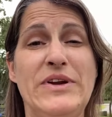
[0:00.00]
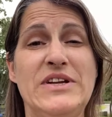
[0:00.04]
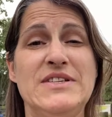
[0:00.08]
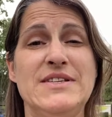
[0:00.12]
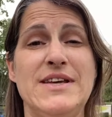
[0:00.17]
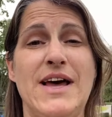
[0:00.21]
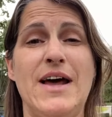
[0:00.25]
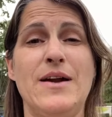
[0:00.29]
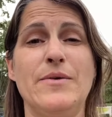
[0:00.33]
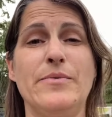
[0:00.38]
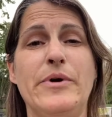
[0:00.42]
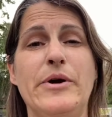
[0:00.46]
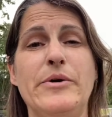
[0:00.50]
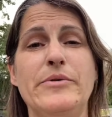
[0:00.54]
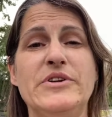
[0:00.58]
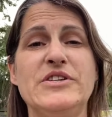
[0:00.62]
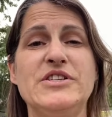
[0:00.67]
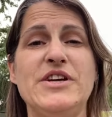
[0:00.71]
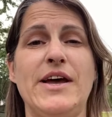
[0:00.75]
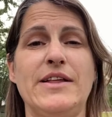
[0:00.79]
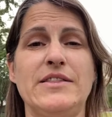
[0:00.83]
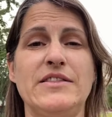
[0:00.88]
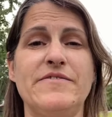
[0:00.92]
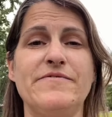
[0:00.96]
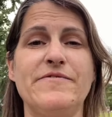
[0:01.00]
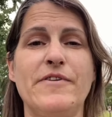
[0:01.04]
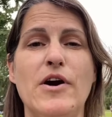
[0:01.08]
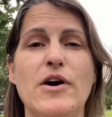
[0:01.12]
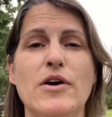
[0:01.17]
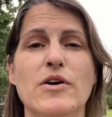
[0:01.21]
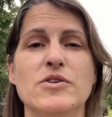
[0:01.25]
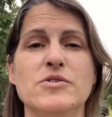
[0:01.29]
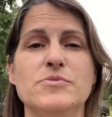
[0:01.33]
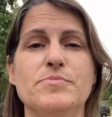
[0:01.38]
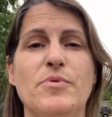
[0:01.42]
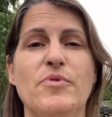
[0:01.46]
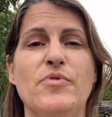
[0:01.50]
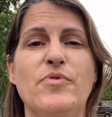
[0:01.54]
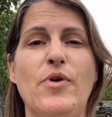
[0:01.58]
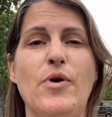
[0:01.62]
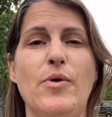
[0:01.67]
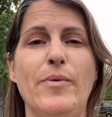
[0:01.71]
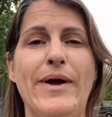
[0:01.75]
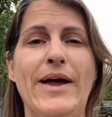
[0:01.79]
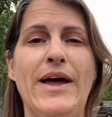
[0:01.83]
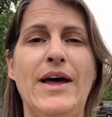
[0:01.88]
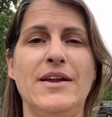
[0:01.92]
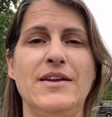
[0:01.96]
We decided we would check the furnace
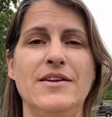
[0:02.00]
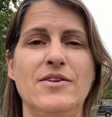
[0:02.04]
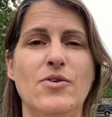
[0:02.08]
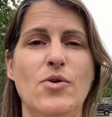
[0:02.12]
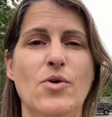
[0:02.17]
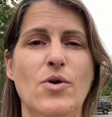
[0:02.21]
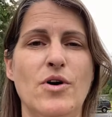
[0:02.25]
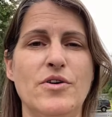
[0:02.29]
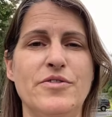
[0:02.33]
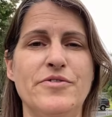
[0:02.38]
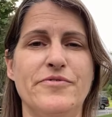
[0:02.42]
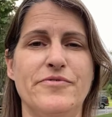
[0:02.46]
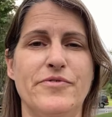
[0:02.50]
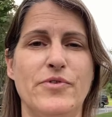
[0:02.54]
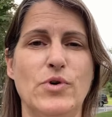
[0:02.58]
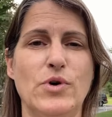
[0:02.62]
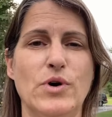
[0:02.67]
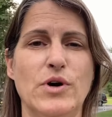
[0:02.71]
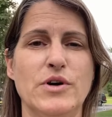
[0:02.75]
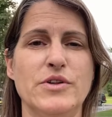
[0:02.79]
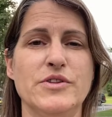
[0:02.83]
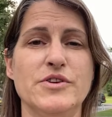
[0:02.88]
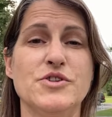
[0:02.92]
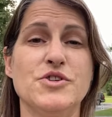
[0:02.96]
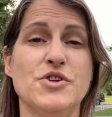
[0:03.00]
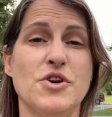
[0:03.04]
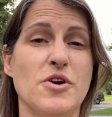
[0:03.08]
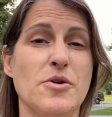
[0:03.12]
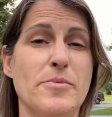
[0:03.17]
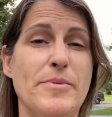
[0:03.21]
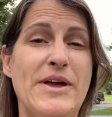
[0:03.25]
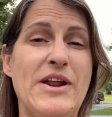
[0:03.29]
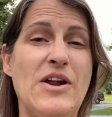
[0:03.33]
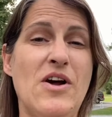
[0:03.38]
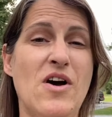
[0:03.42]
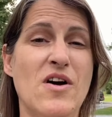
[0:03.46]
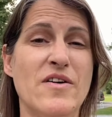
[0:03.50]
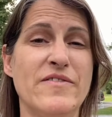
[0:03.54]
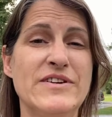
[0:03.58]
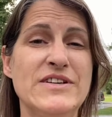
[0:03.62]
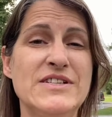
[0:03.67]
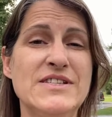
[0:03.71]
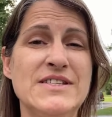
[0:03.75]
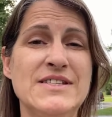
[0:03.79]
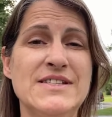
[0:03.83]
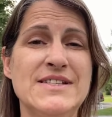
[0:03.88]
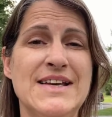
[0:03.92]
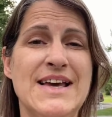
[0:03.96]
before we head north for the sugar beet
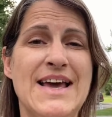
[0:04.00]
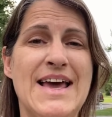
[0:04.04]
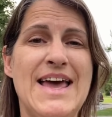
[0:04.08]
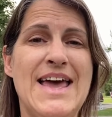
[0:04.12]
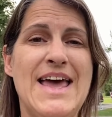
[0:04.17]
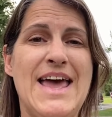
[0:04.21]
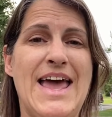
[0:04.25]
harvest.